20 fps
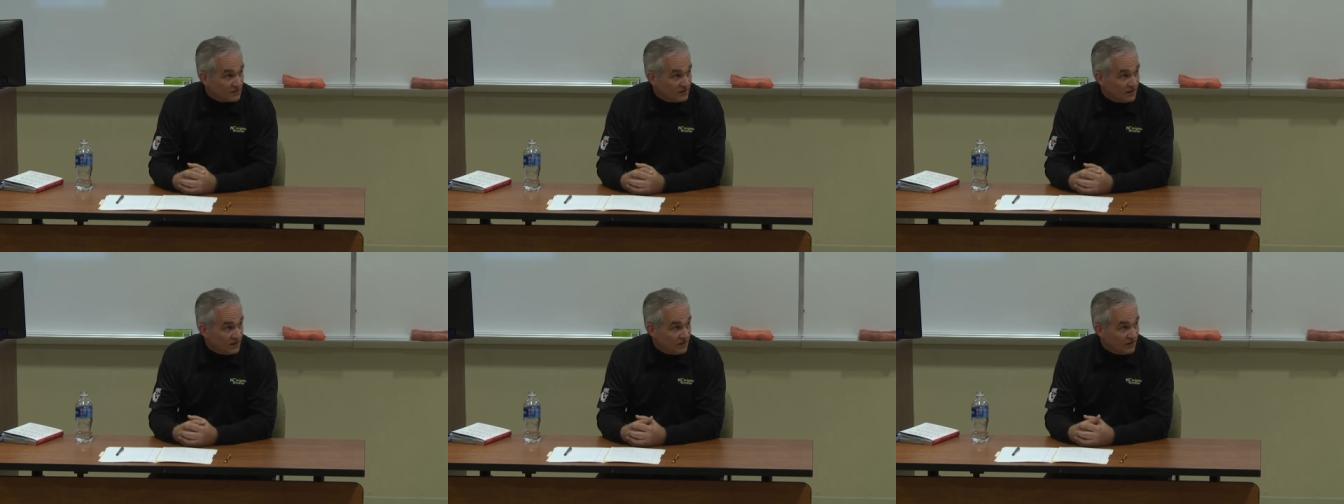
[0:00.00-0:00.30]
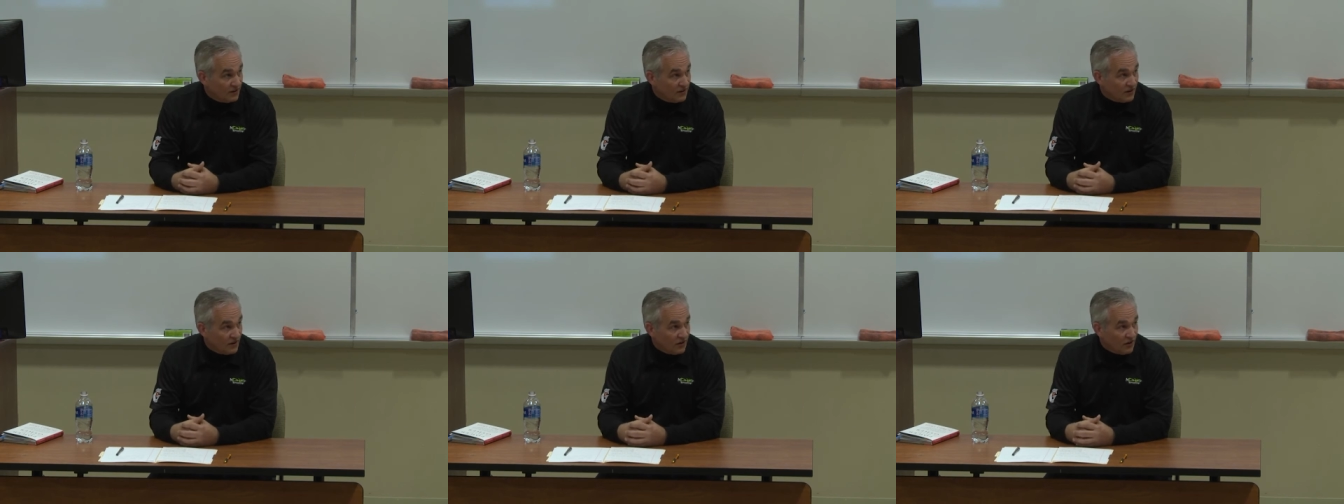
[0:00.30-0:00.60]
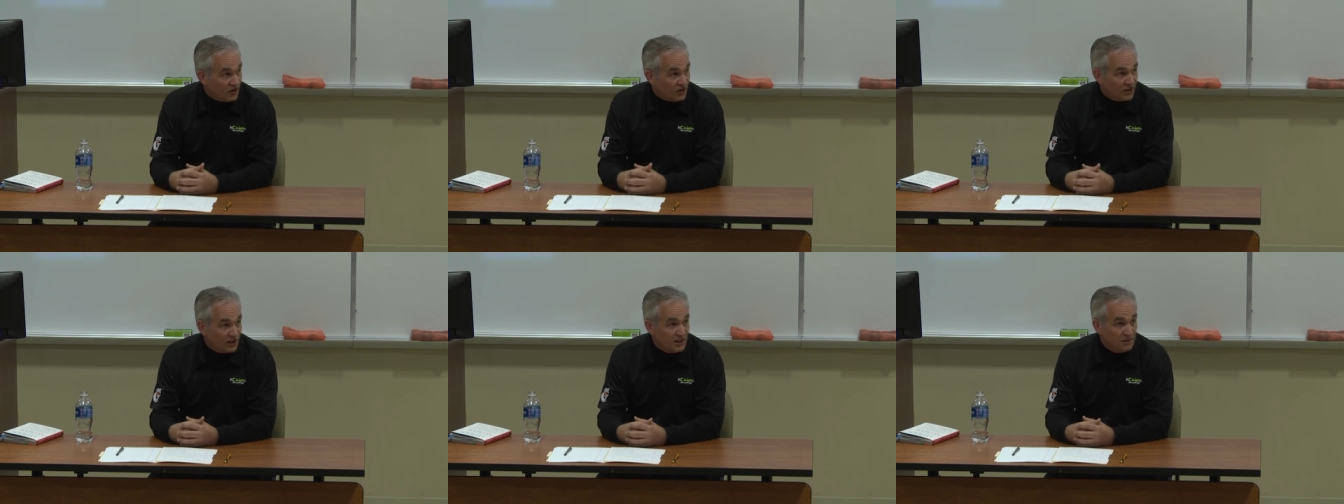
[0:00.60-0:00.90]
And our,
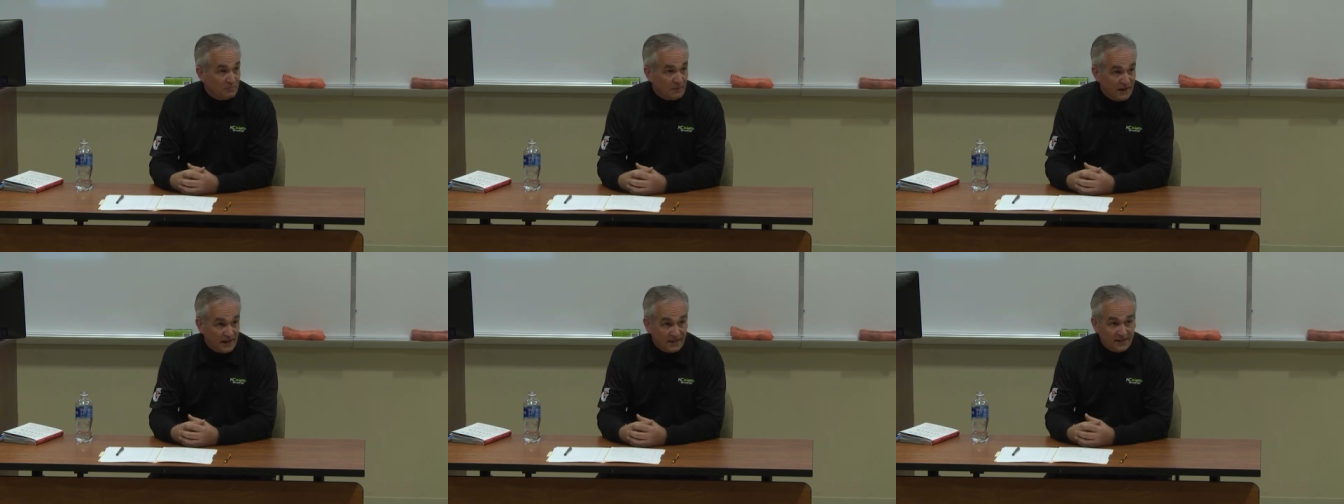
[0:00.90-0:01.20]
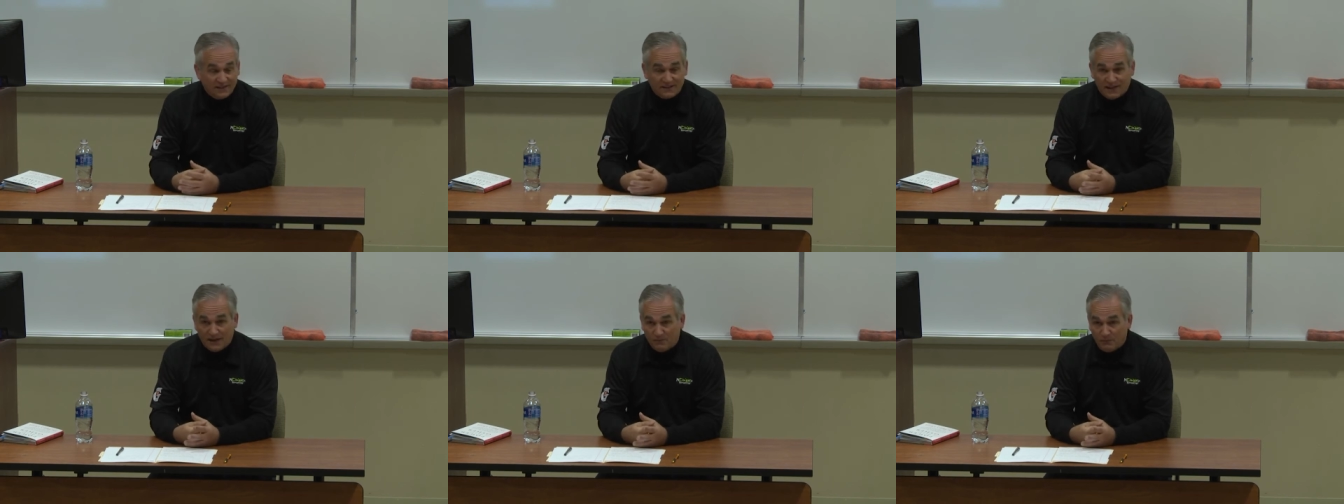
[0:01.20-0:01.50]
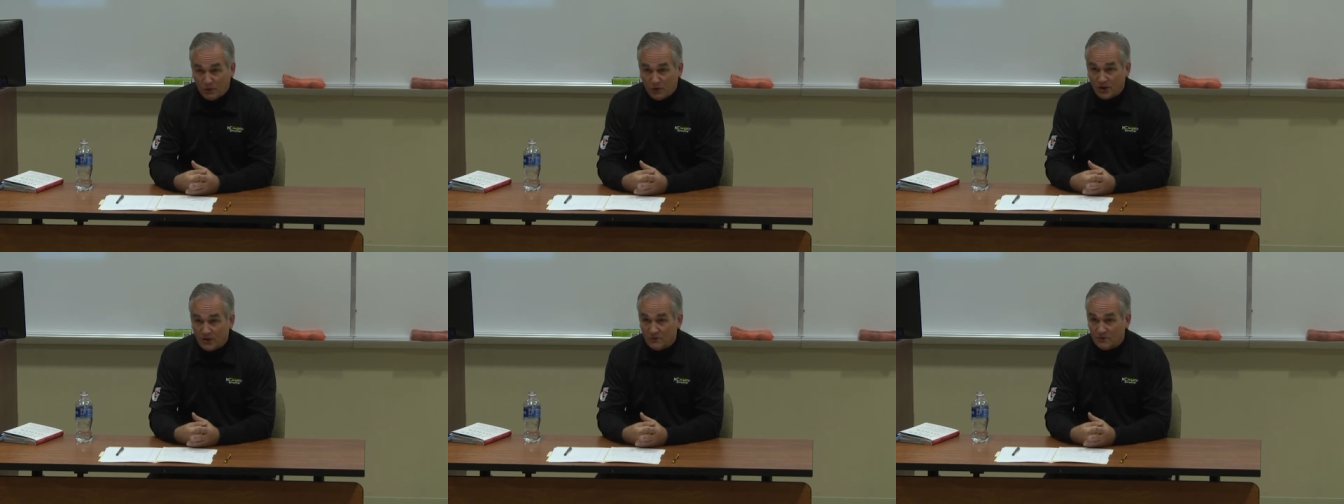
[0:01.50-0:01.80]
our lead bank at that
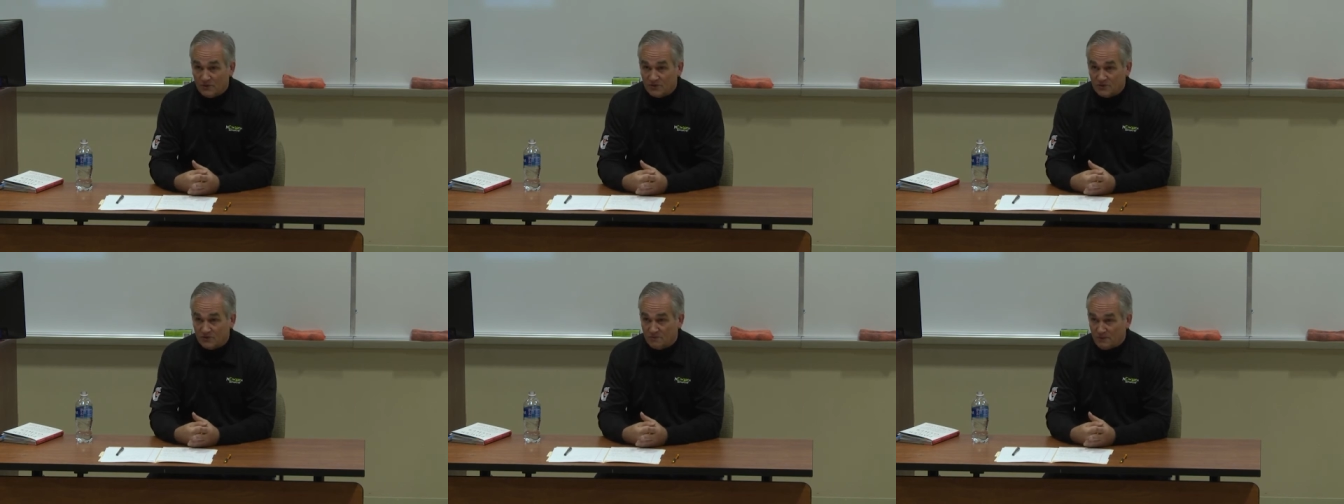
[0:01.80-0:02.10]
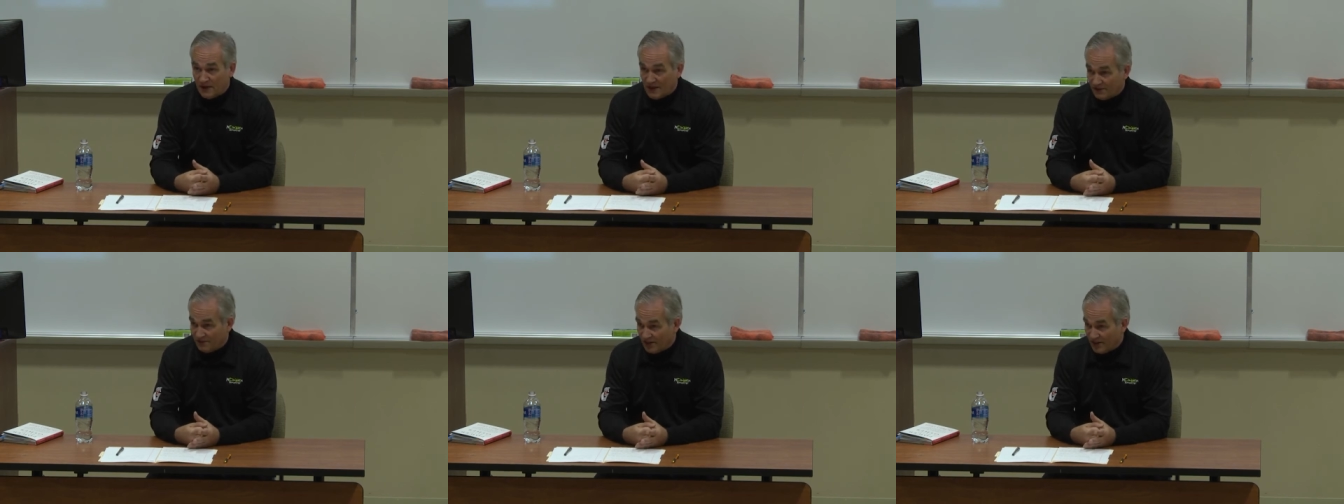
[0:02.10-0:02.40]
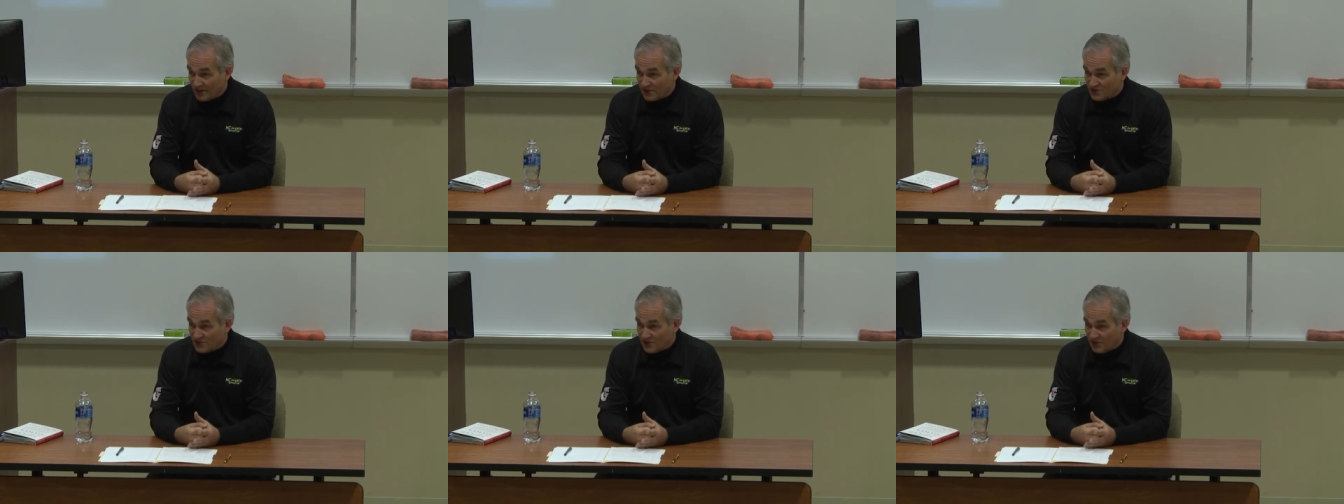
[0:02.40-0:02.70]
point was Bank of
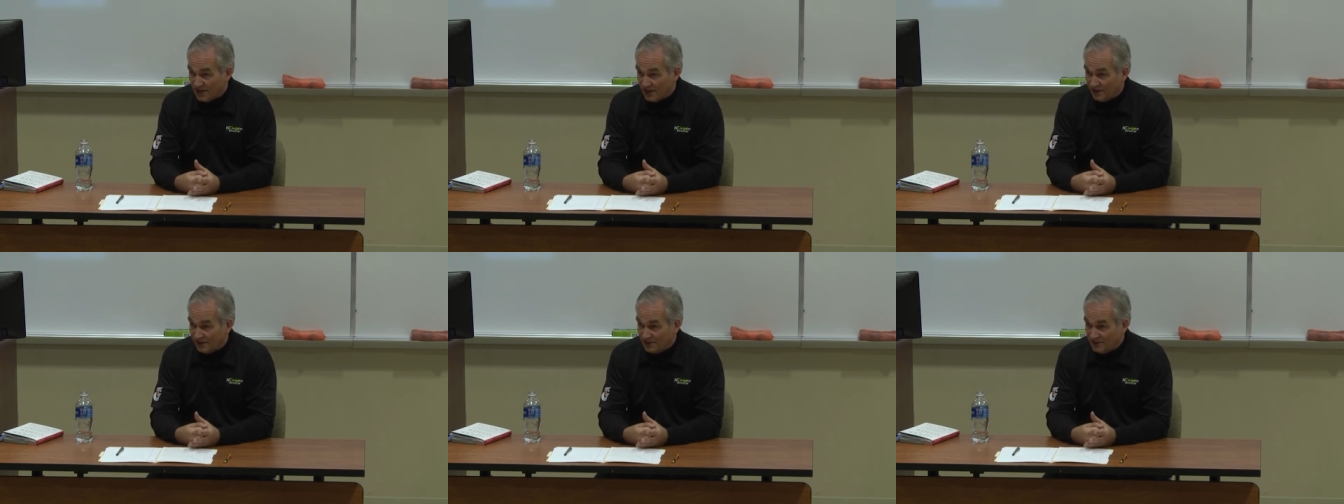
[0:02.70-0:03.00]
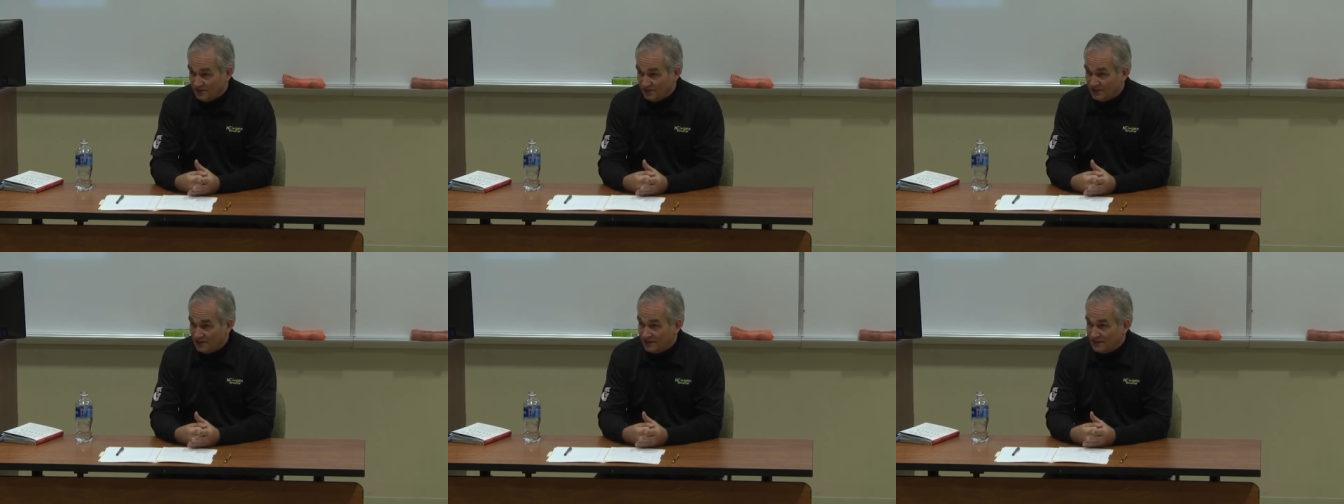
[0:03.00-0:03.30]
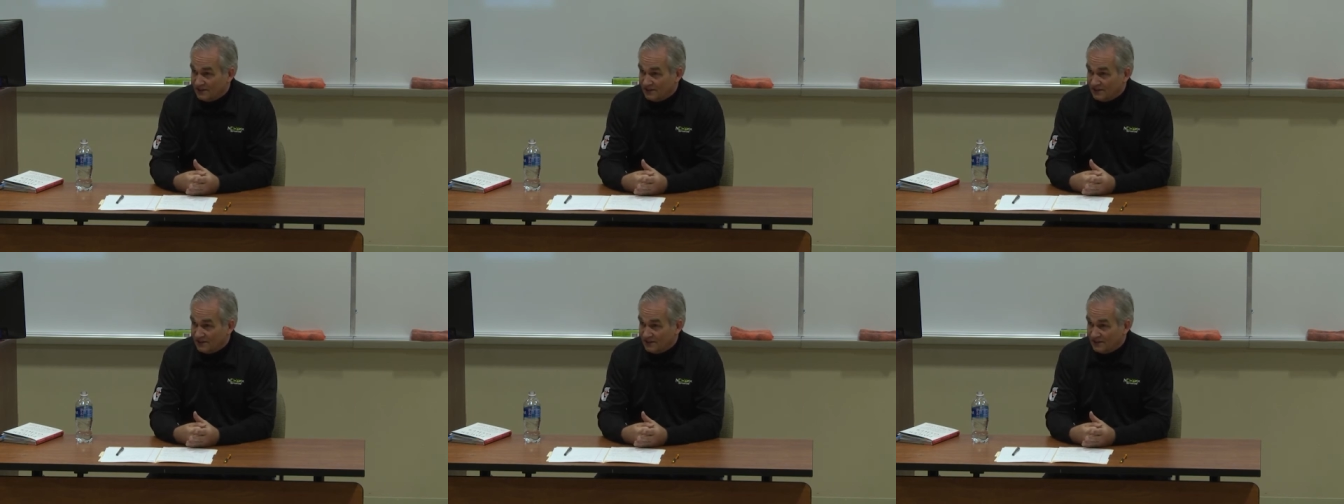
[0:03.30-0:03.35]
Lancaster County.